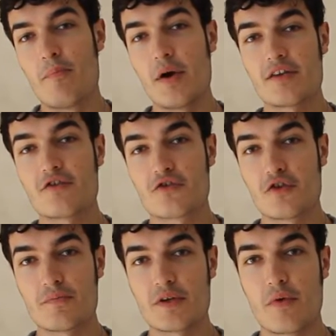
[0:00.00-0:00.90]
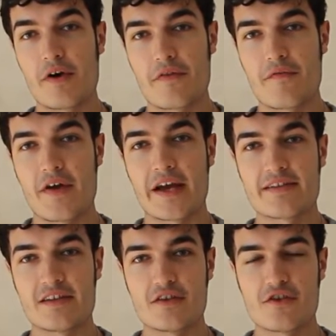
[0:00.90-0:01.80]
But you should be aware of the
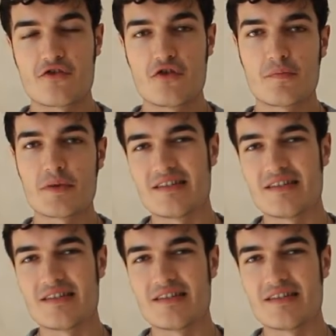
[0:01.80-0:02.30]
fact that it should